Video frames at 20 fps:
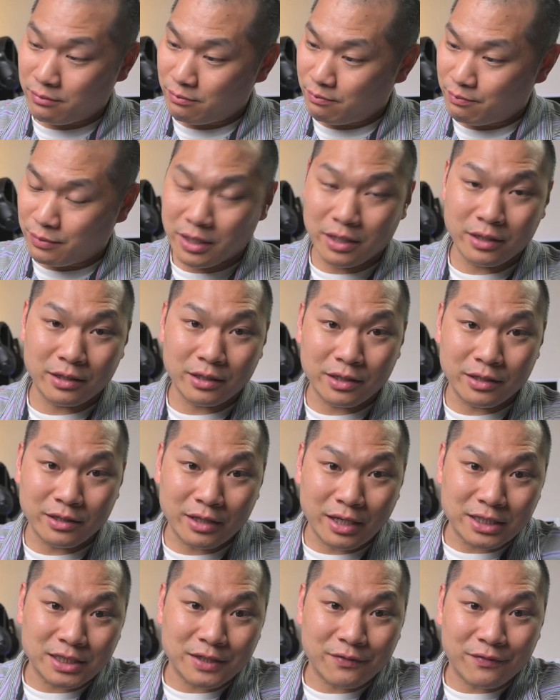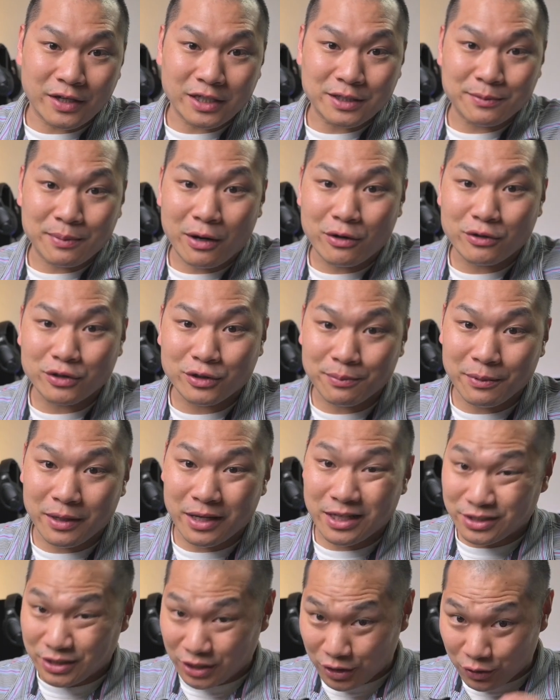being an SFX power
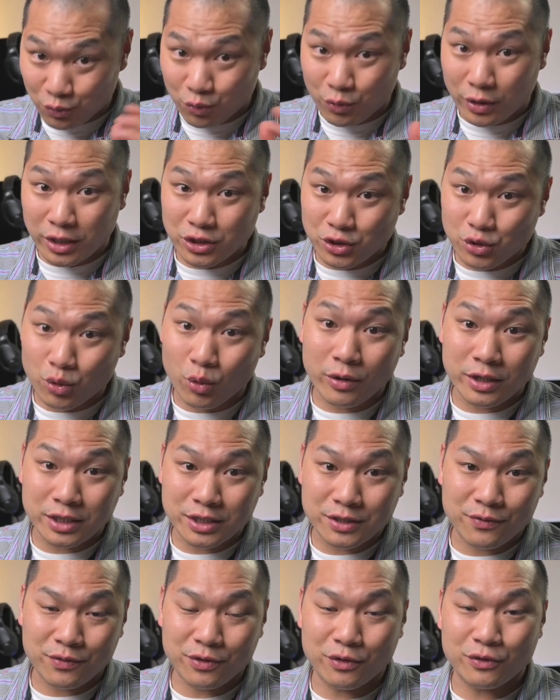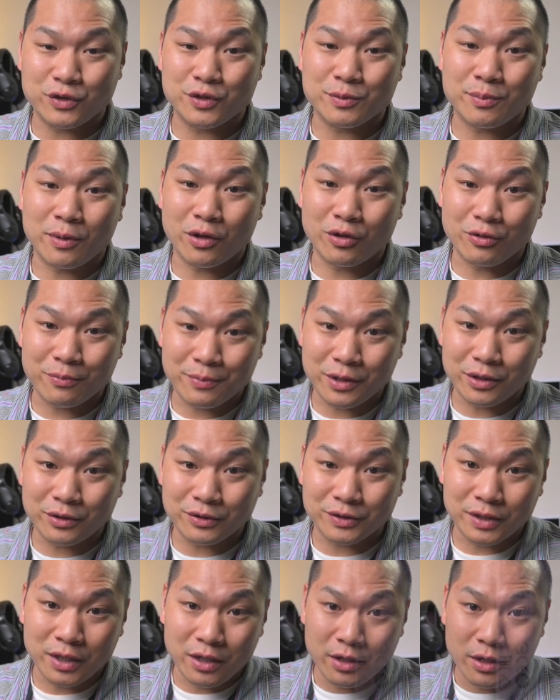supply is a great choice for those smaller
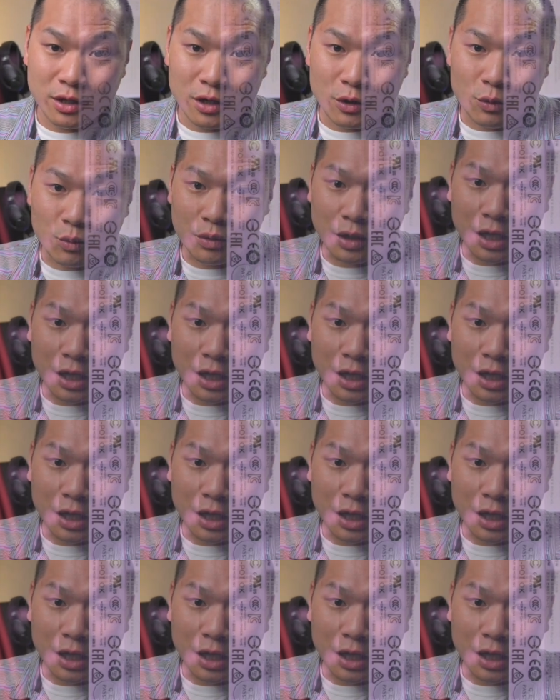builds, where